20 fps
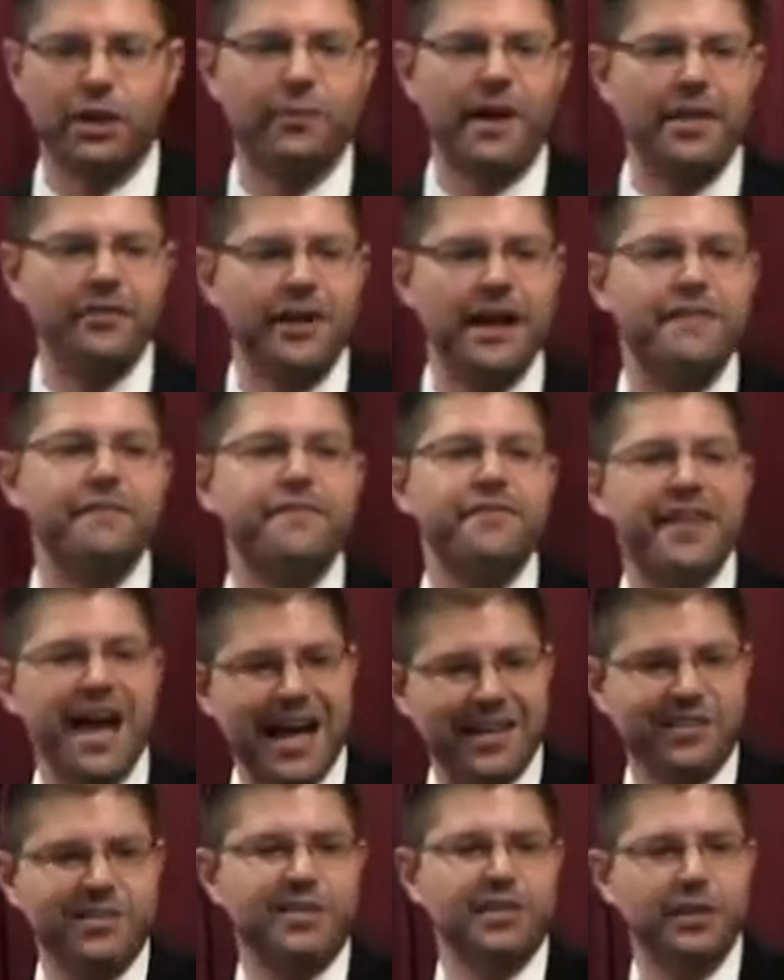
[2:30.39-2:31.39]
I'd rather have
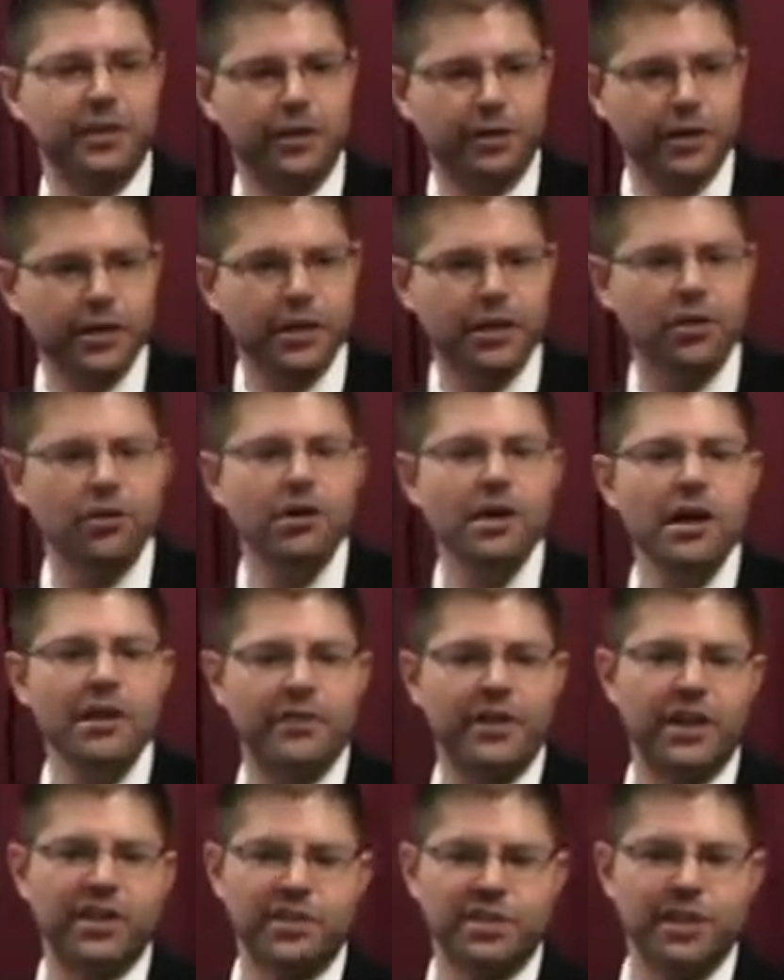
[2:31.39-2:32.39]
that scenario
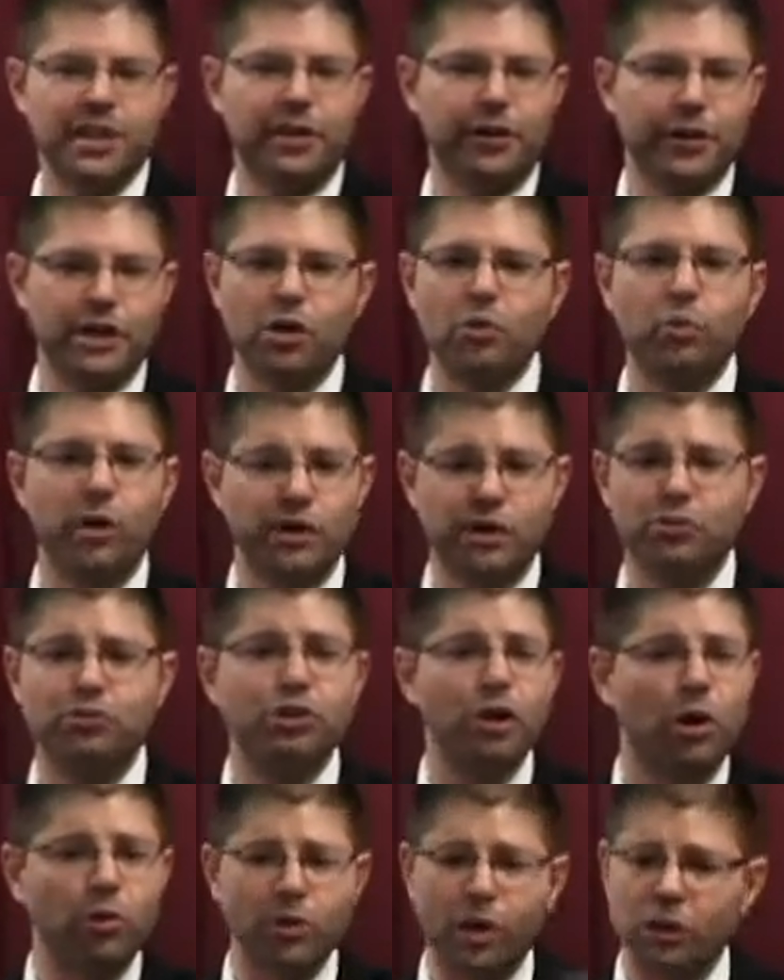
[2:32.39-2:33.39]
than a scenario where you
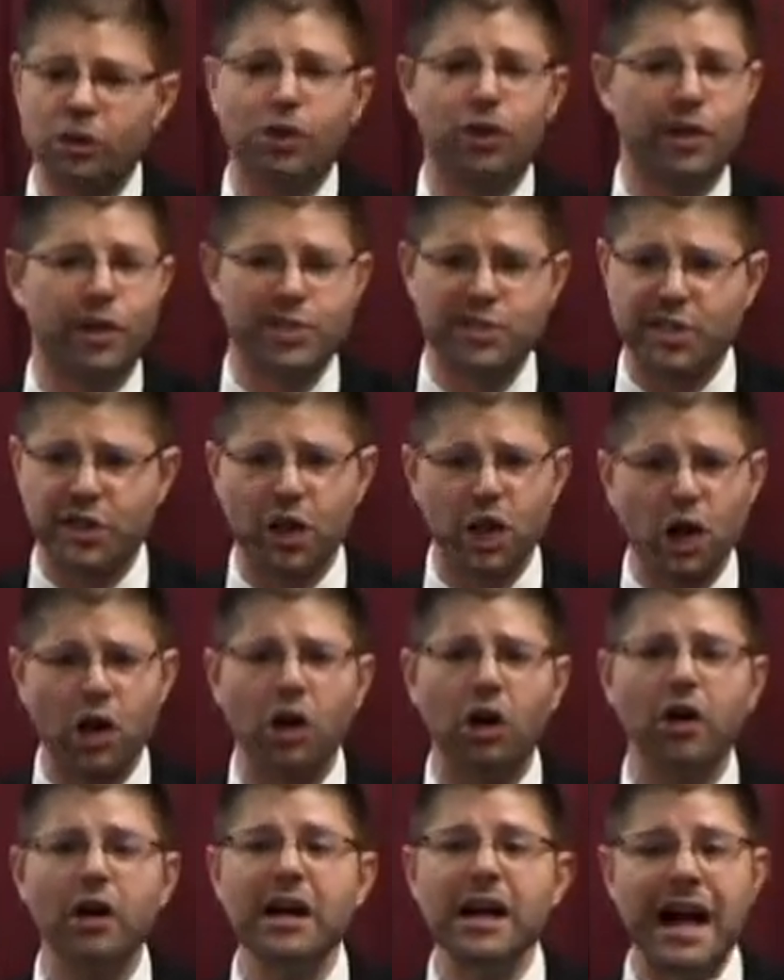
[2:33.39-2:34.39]
don't alert us at
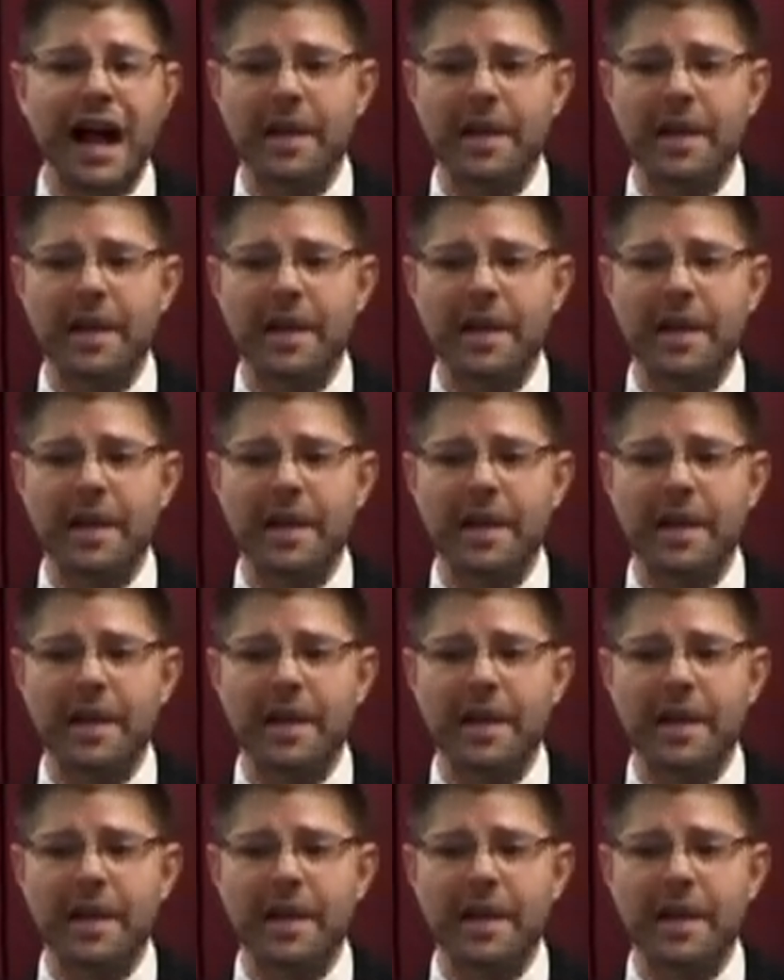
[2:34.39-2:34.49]
all